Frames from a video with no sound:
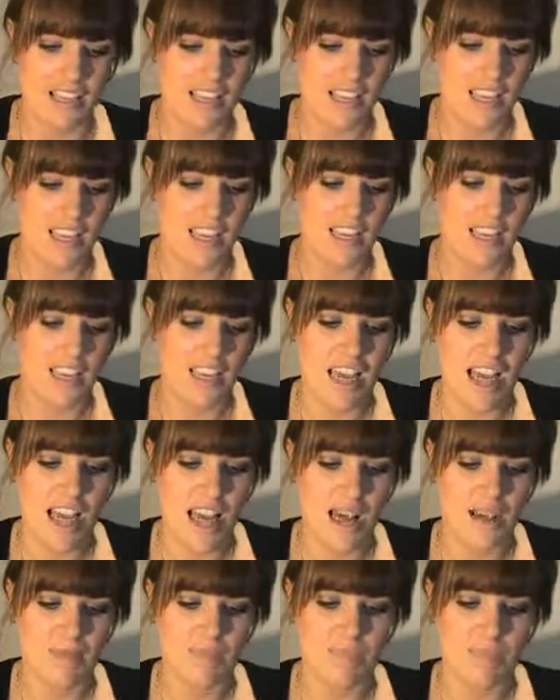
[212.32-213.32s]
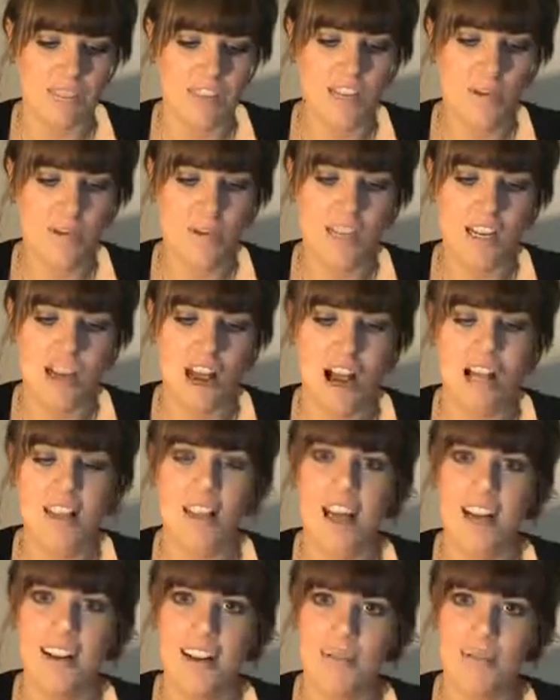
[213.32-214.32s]
the Liquid
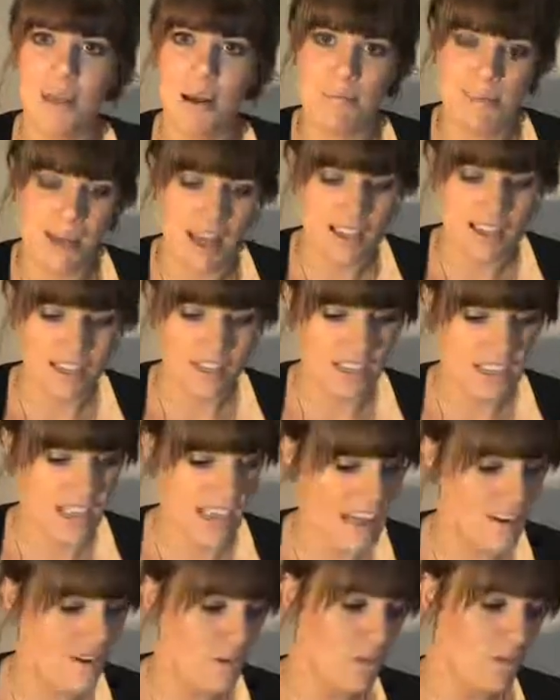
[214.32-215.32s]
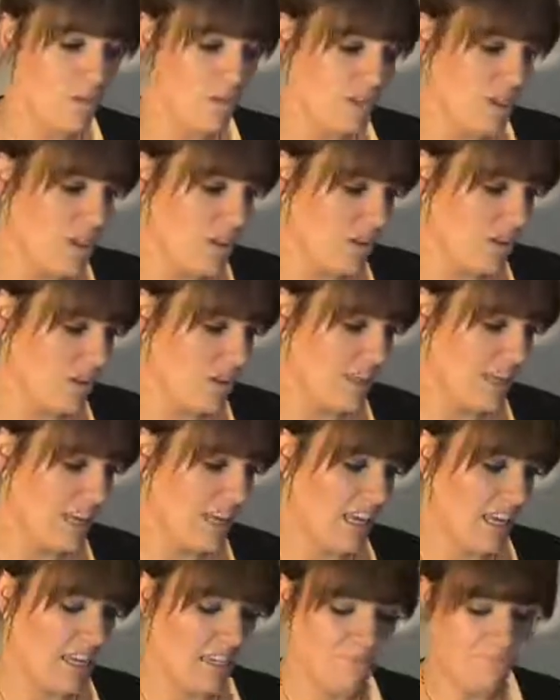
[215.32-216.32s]
Eyeliner by MAC, and also
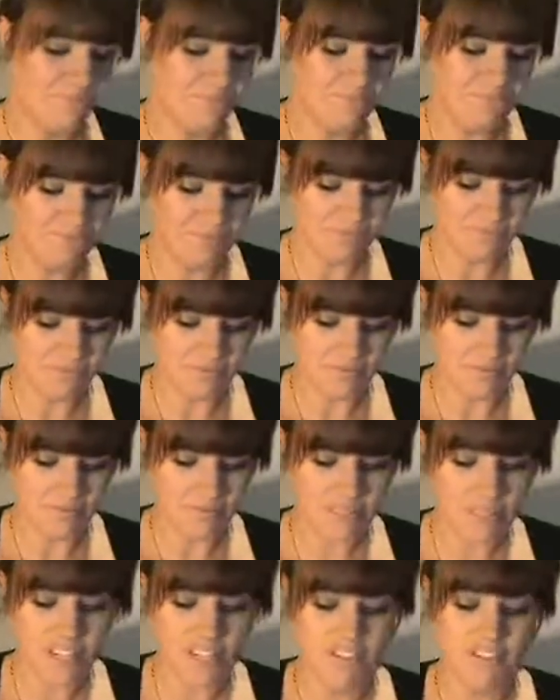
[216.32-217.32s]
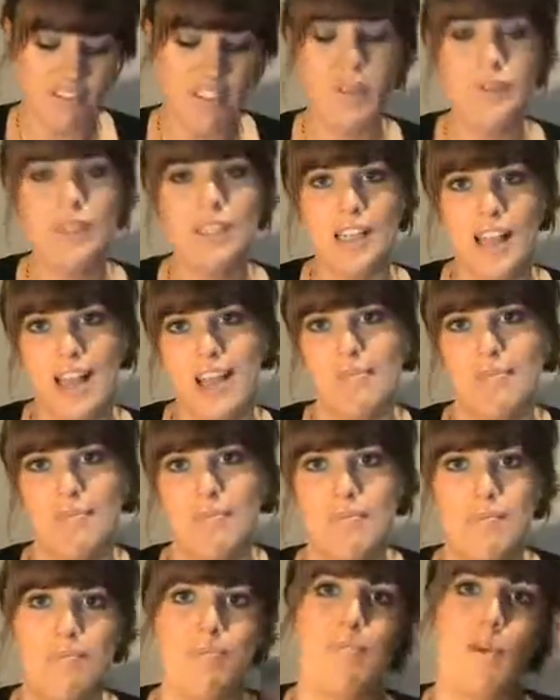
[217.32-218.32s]
the Fluid Line,
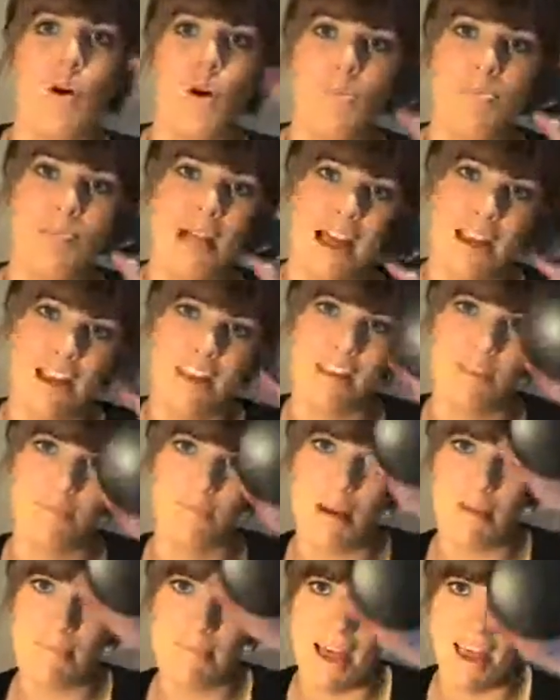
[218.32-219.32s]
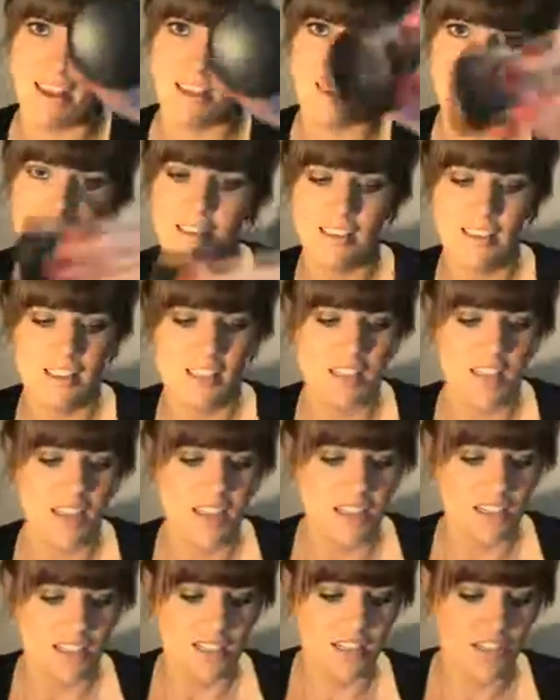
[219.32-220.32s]
All Black by MAC.
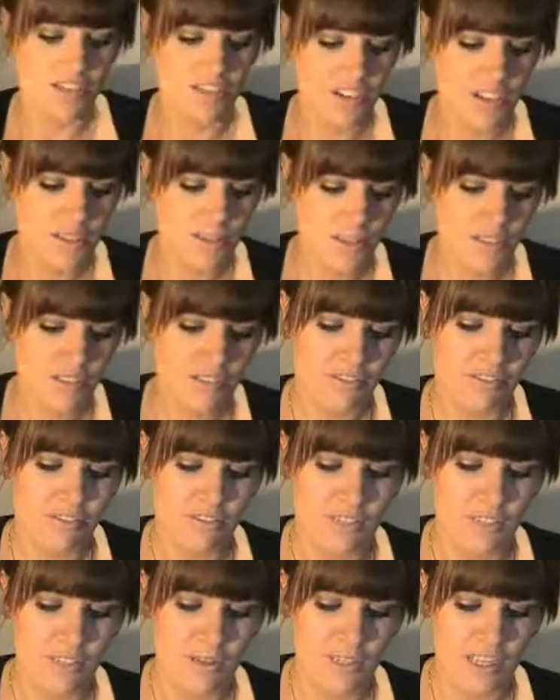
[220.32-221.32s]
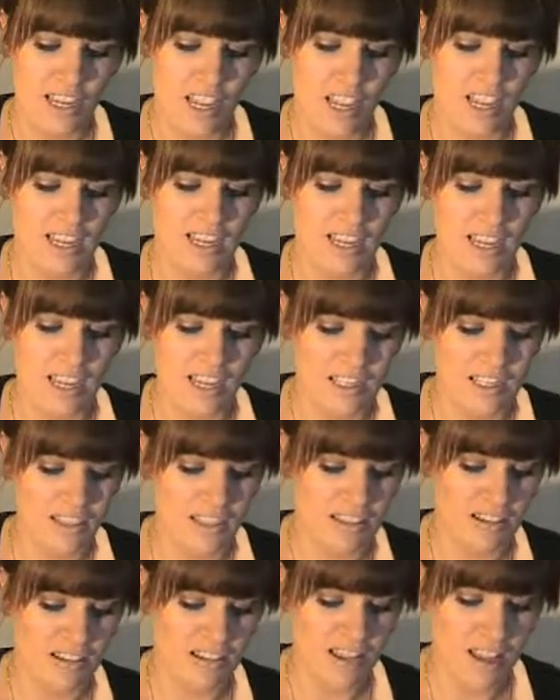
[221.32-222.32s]
So the first one, the Fluid Line,
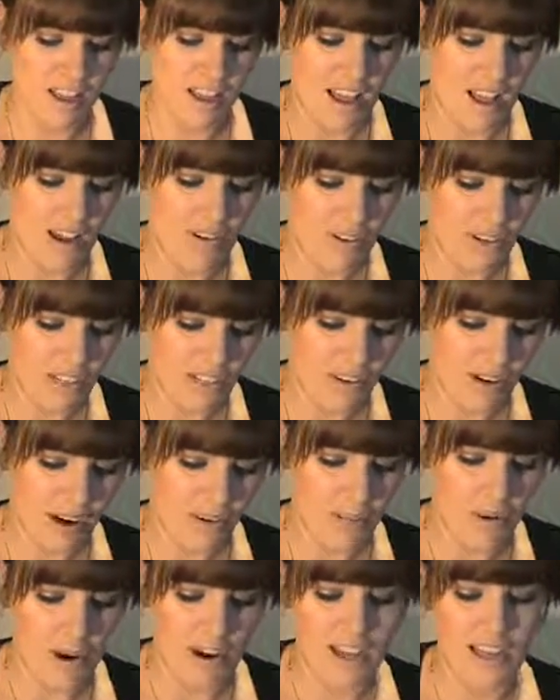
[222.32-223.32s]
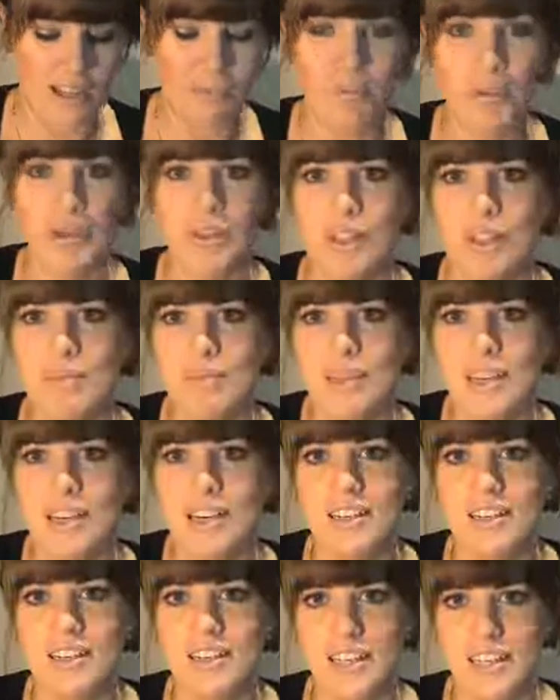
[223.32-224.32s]
is a really great product purely
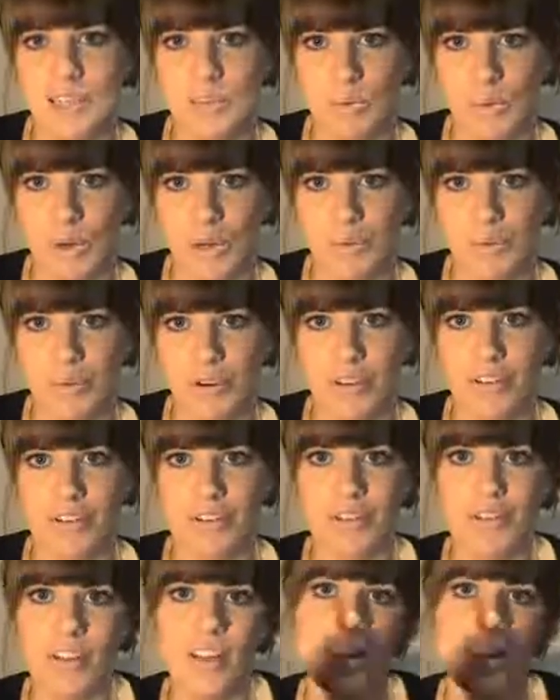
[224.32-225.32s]
because it's waterproof.